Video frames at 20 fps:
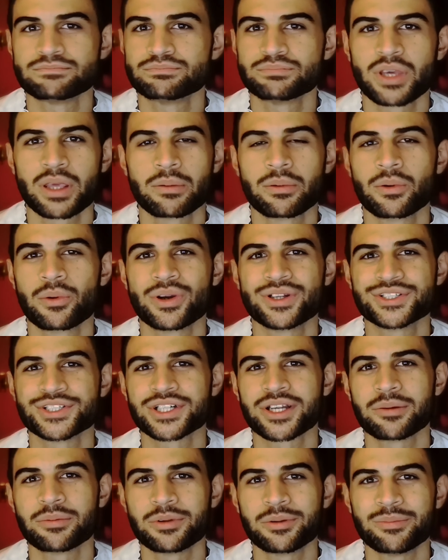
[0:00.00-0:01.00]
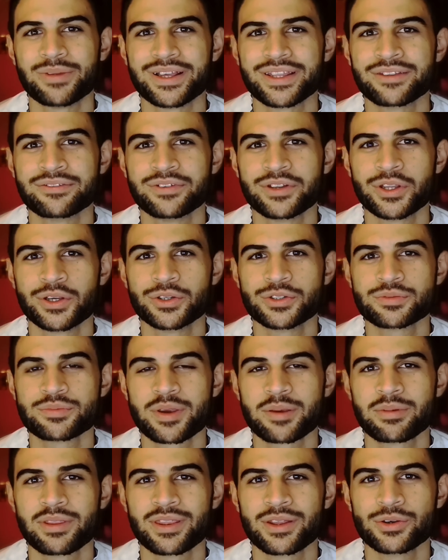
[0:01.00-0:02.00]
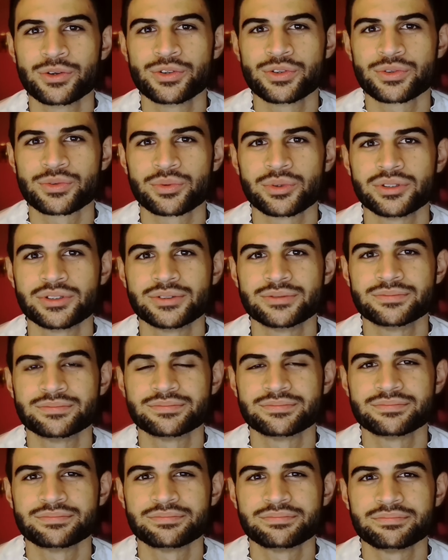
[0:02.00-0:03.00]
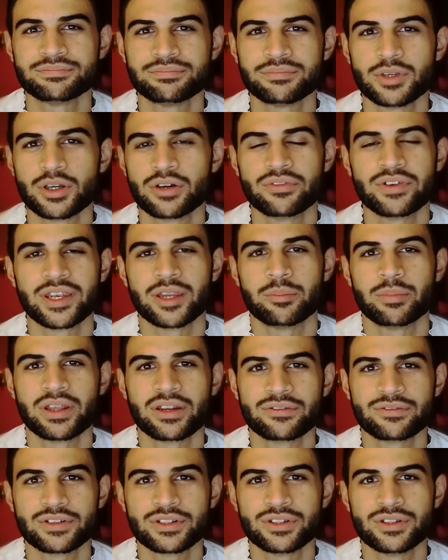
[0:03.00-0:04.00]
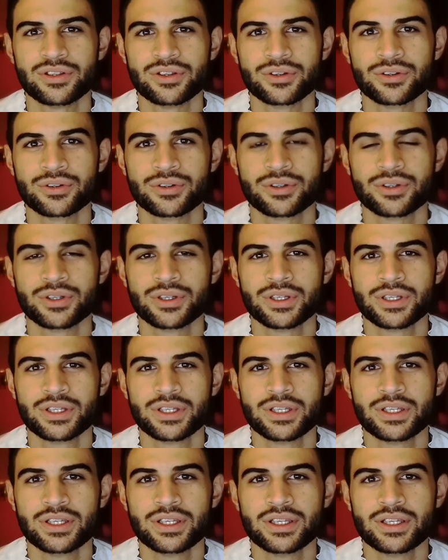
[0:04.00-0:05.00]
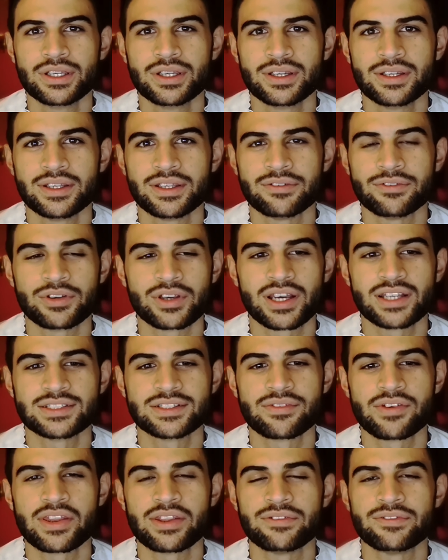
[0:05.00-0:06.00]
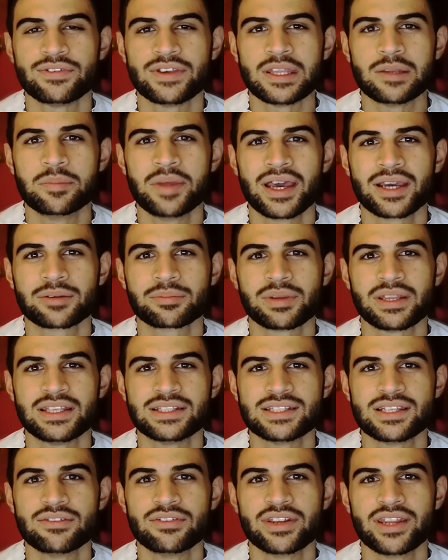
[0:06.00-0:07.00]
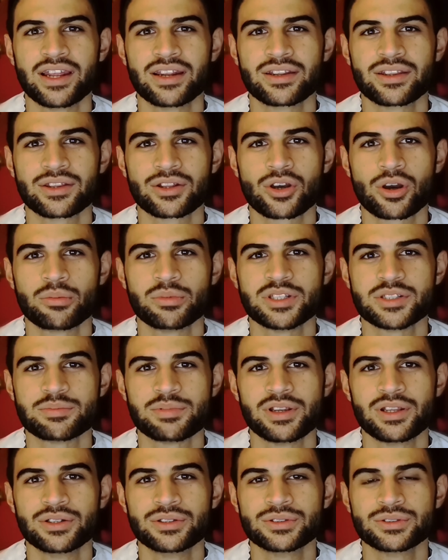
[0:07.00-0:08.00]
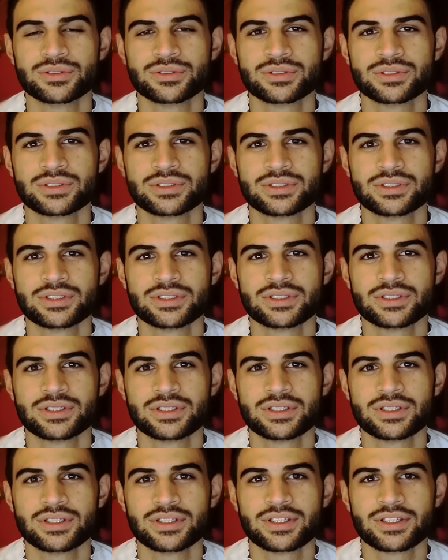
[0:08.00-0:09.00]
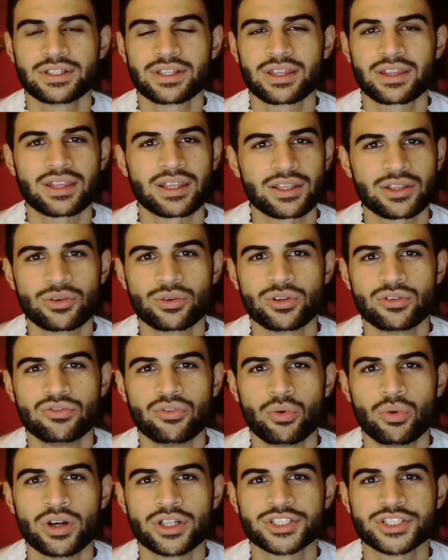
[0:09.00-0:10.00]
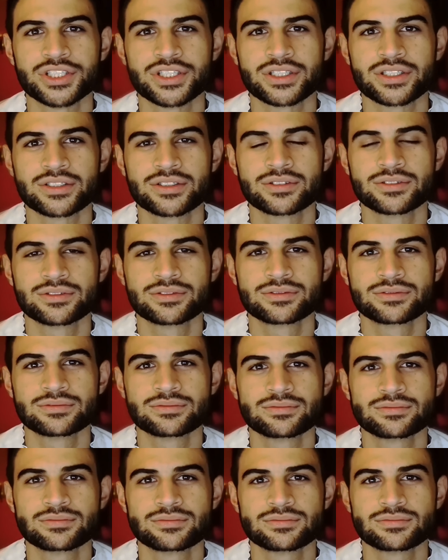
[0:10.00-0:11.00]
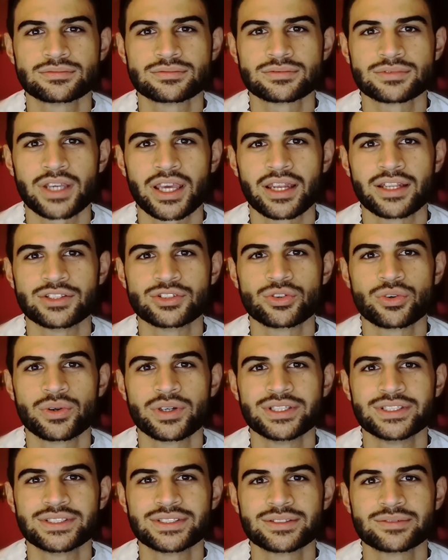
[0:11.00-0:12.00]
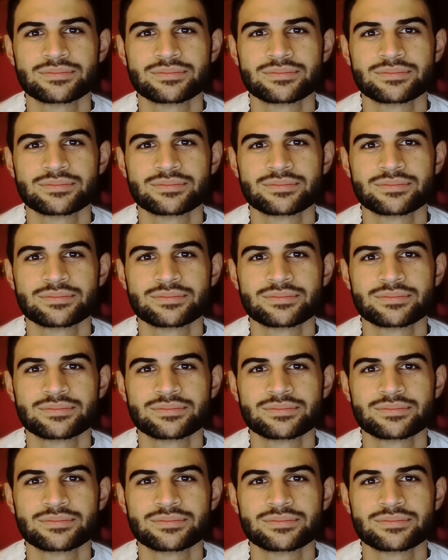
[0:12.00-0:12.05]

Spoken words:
maybe watch a couple of my other videos, maybe those will be of any benefit to you. If you guys have any feedback, please leave it down in the comments below. Thank you all for watching, and as always,